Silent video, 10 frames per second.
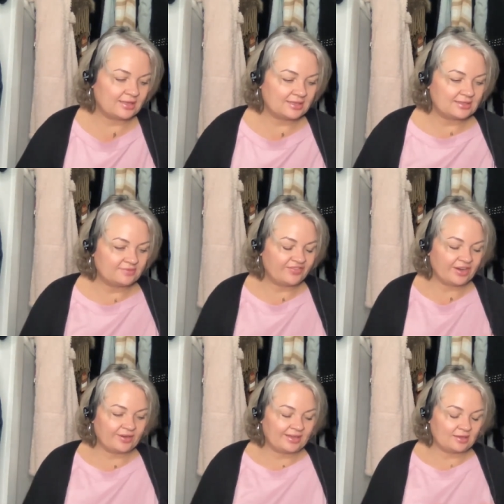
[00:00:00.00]
It's a
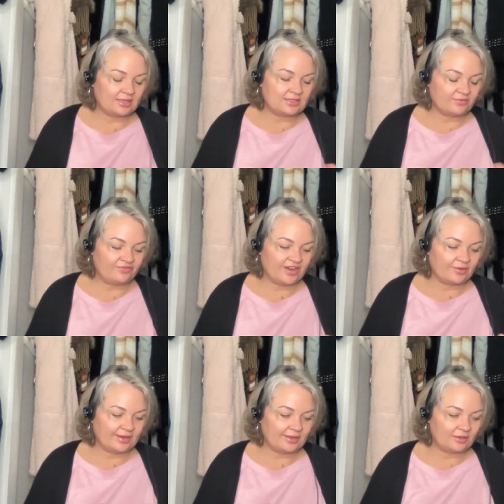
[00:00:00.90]
very
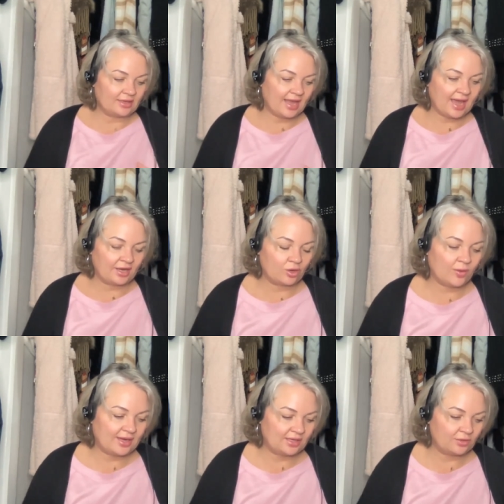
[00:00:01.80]

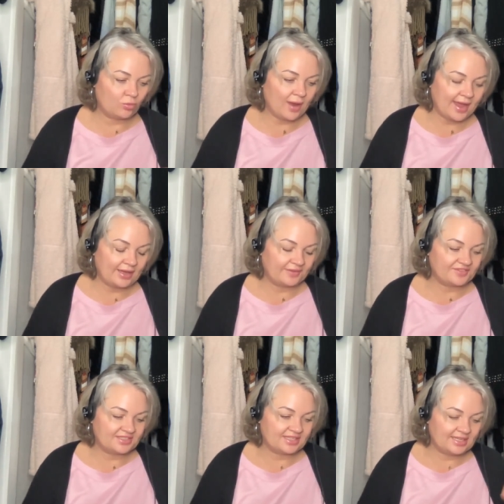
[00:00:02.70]
antiquated way
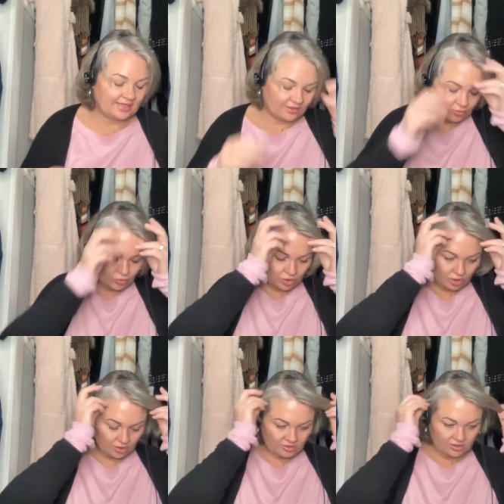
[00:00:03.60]
of seeing the
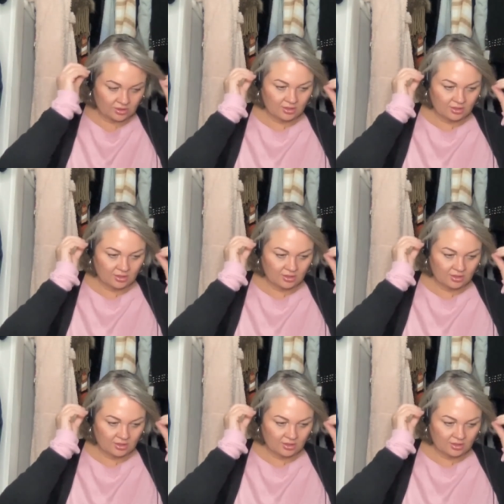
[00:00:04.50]
world.